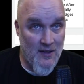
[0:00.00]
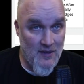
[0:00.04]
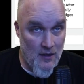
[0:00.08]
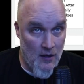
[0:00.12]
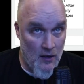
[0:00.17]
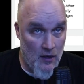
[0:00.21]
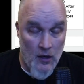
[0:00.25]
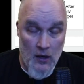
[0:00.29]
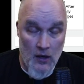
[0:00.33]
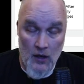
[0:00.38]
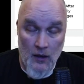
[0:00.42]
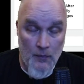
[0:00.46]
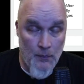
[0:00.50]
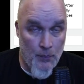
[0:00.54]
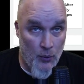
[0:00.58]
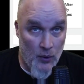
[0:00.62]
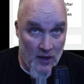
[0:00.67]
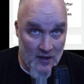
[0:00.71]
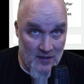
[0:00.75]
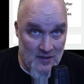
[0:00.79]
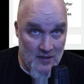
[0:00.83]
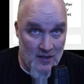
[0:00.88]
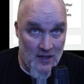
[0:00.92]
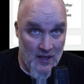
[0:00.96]

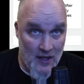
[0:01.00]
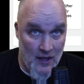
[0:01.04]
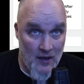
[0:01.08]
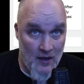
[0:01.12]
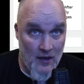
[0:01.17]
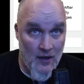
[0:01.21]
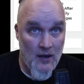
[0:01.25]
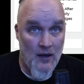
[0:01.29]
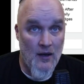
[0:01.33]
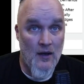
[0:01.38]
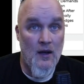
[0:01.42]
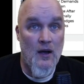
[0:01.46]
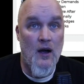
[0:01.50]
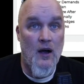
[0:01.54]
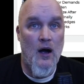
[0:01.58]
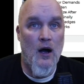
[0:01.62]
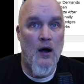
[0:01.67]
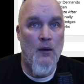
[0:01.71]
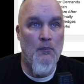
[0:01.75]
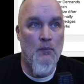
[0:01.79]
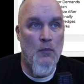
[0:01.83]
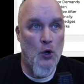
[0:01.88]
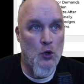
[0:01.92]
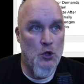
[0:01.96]
unprecedented
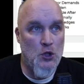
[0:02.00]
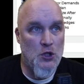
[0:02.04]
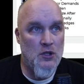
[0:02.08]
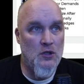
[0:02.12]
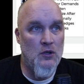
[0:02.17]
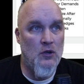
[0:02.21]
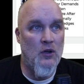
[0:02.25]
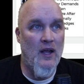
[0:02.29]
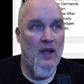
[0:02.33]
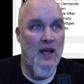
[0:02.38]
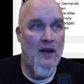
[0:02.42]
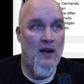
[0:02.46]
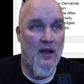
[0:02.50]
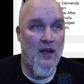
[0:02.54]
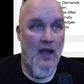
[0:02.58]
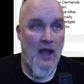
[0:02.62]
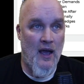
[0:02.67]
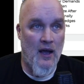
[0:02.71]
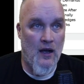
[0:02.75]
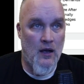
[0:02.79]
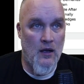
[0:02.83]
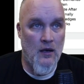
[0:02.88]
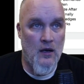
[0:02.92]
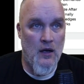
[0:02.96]
emotional and
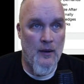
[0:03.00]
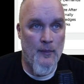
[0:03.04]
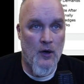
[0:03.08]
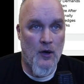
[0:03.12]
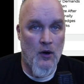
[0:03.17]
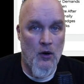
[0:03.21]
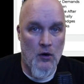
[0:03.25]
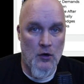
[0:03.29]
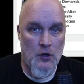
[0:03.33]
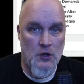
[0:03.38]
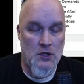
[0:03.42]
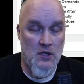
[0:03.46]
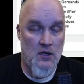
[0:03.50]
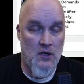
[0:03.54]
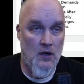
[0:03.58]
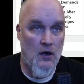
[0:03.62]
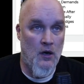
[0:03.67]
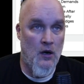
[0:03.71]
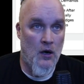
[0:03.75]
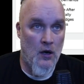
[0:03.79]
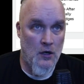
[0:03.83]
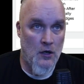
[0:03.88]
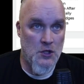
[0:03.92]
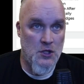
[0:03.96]
economic
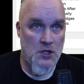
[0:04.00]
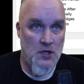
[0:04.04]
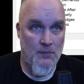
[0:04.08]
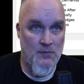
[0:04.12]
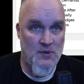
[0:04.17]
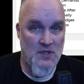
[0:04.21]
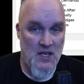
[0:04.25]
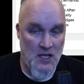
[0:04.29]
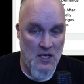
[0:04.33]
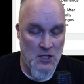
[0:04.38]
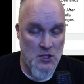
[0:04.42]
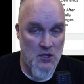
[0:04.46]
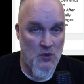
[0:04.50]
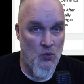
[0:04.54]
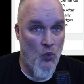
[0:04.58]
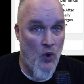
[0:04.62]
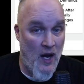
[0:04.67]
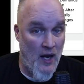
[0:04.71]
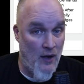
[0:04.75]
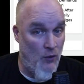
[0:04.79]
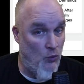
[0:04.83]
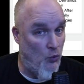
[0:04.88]
hardships nationwide,